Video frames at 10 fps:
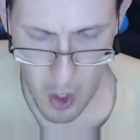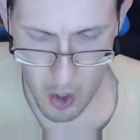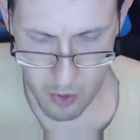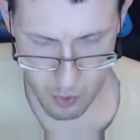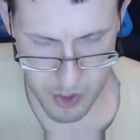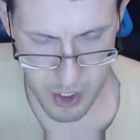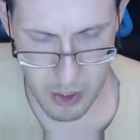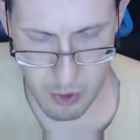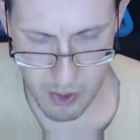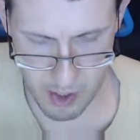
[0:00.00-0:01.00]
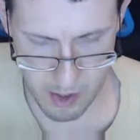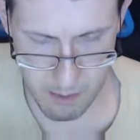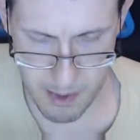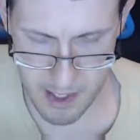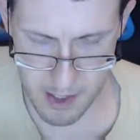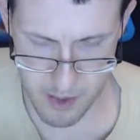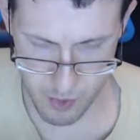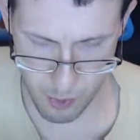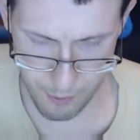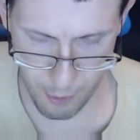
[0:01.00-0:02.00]
nor shall you kill any man in
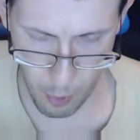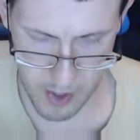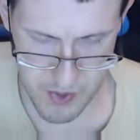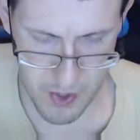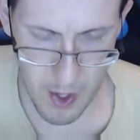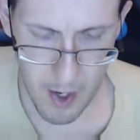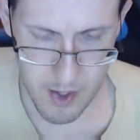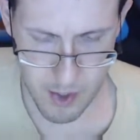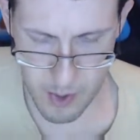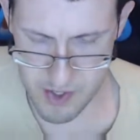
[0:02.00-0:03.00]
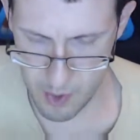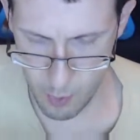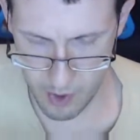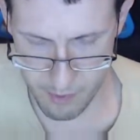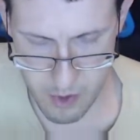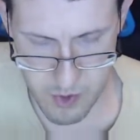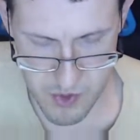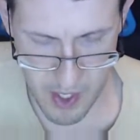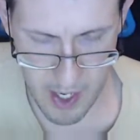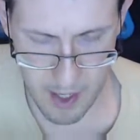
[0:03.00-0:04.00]
Israel for us. So he said, Whatever you
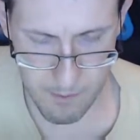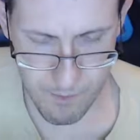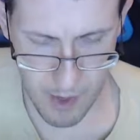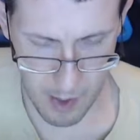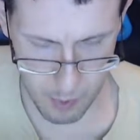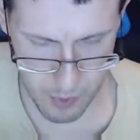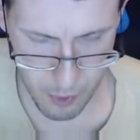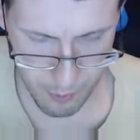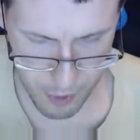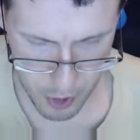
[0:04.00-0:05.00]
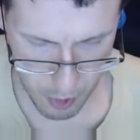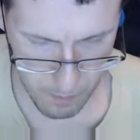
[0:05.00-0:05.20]
say, I will do for you.